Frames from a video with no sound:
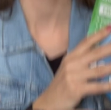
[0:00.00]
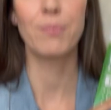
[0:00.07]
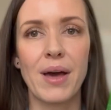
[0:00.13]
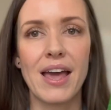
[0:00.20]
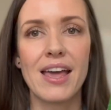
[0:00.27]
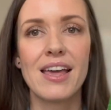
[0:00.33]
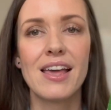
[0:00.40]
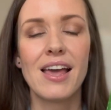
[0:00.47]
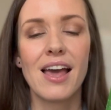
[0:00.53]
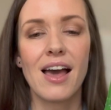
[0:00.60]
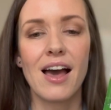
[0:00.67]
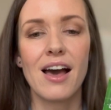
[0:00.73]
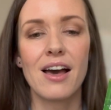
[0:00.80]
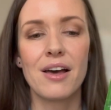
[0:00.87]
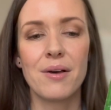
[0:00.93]
But
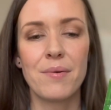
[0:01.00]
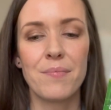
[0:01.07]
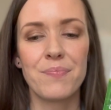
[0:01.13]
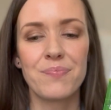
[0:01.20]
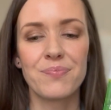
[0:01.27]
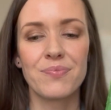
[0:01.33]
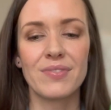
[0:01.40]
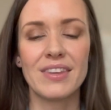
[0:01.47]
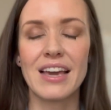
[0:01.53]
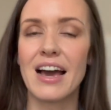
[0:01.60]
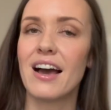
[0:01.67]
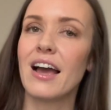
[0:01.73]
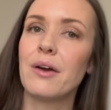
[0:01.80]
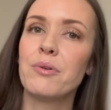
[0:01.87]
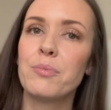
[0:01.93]

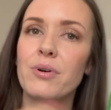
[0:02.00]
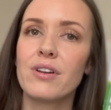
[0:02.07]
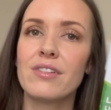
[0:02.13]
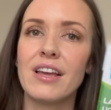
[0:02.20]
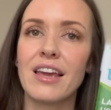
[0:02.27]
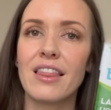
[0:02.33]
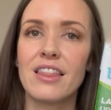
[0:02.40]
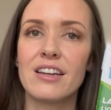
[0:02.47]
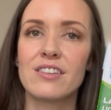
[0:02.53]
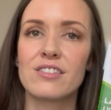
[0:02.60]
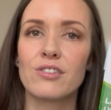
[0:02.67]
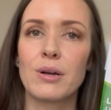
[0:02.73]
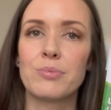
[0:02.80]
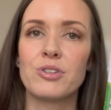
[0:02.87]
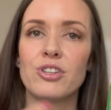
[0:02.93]
yeah, I will put a link in the
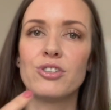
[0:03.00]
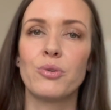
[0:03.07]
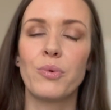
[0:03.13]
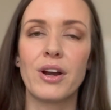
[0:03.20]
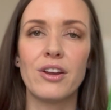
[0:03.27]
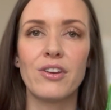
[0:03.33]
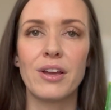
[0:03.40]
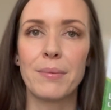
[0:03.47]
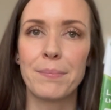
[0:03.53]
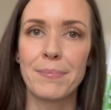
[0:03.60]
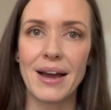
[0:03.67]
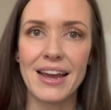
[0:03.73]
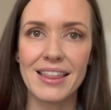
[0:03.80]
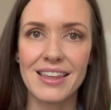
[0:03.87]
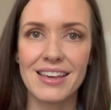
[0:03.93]
description to where you can
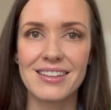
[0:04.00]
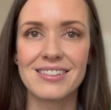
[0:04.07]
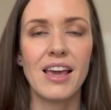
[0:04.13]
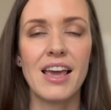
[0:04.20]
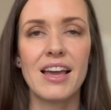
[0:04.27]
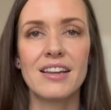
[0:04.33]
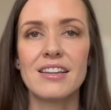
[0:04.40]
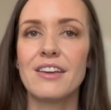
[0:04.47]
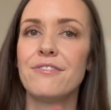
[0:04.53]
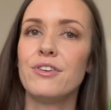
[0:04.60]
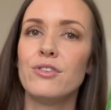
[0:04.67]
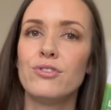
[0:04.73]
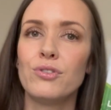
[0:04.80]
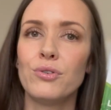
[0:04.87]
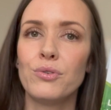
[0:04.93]
buy these. And if
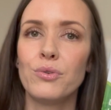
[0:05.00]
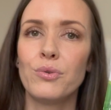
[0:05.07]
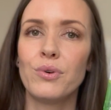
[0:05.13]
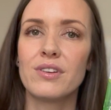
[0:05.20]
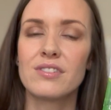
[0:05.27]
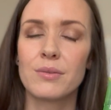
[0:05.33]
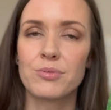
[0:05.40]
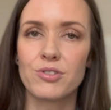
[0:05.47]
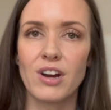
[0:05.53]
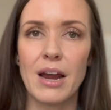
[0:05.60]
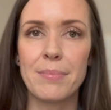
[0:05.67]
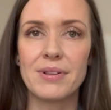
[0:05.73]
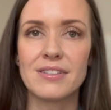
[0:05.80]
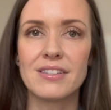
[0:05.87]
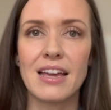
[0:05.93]
you do
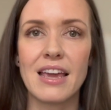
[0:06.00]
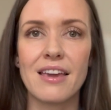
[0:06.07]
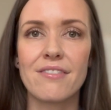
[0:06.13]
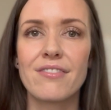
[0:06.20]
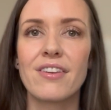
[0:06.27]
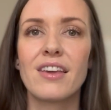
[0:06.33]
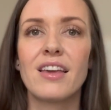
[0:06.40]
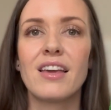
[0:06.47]
subscribe and save,